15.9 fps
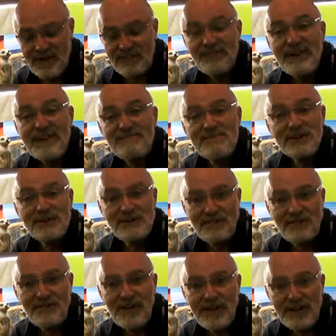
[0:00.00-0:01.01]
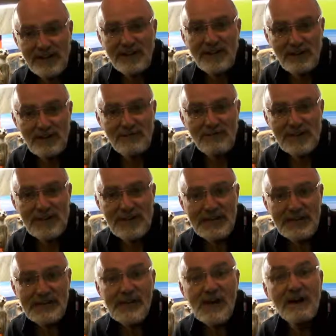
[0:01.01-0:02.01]
are very much a fad in the
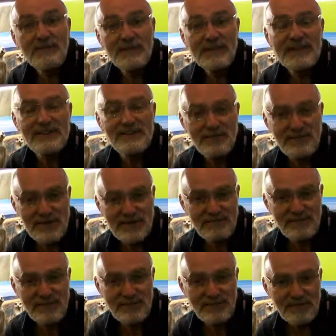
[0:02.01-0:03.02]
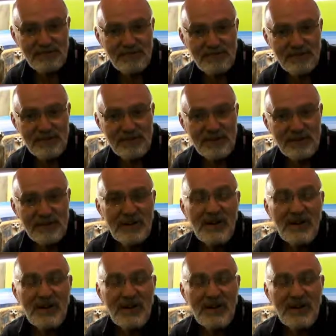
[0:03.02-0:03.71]
UK over the last 12 months.